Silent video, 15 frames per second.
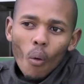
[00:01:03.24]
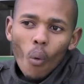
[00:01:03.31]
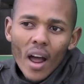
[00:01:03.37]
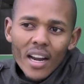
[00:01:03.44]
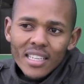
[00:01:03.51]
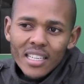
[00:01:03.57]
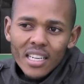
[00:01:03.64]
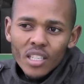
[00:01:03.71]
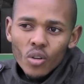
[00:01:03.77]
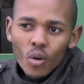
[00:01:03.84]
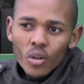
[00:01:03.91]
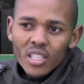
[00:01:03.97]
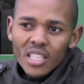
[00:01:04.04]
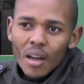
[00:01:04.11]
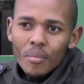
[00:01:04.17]
I wanted
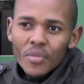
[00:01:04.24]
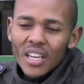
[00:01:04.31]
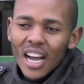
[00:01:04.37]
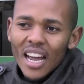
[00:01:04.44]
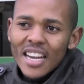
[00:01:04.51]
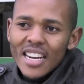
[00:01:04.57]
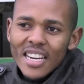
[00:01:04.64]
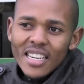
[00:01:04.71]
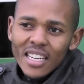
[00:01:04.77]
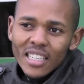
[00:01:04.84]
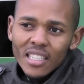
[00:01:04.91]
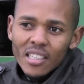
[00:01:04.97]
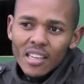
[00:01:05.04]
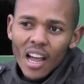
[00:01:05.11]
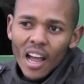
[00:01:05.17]
or something I
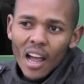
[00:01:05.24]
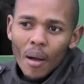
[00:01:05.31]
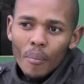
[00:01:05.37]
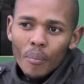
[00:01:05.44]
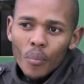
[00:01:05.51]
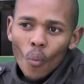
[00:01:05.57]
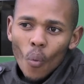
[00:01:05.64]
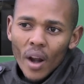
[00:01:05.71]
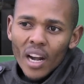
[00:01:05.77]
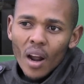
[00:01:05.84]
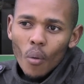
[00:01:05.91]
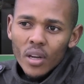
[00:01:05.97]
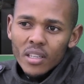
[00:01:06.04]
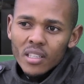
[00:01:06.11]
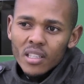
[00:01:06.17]
needed um, when
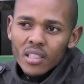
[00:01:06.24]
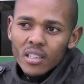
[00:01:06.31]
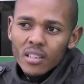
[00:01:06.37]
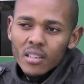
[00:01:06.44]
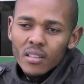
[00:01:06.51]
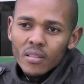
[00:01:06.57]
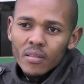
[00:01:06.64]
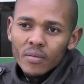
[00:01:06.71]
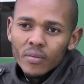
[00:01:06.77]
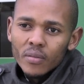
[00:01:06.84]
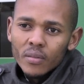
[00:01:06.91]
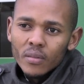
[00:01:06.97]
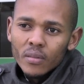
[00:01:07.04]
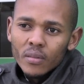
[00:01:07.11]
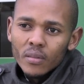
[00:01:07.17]
I was
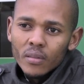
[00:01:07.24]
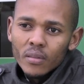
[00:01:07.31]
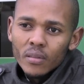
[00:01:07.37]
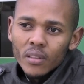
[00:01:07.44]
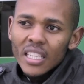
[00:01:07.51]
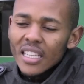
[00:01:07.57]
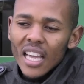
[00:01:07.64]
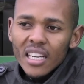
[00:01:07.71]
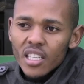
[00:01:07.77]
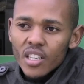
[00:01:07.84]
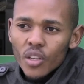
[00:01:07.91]
in that